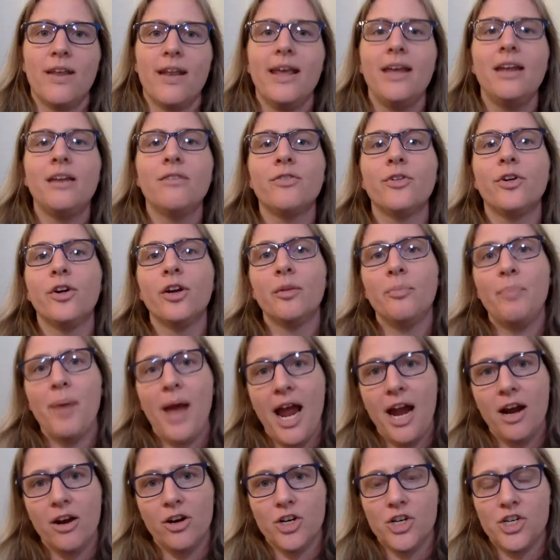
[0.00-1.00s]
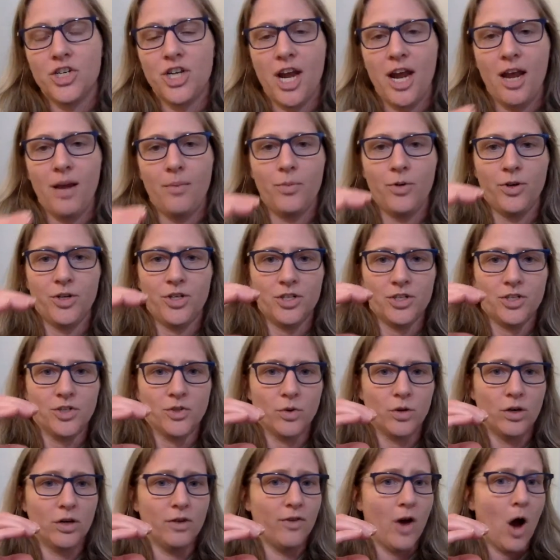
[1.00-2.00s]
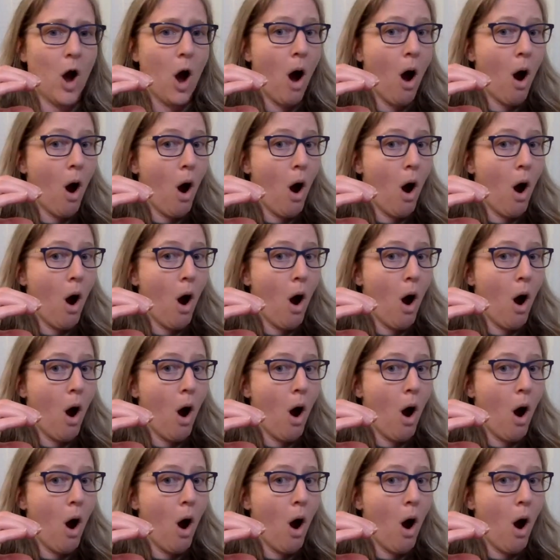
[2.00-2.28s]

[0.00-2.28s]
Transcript: inverted pear shape, which is sort of a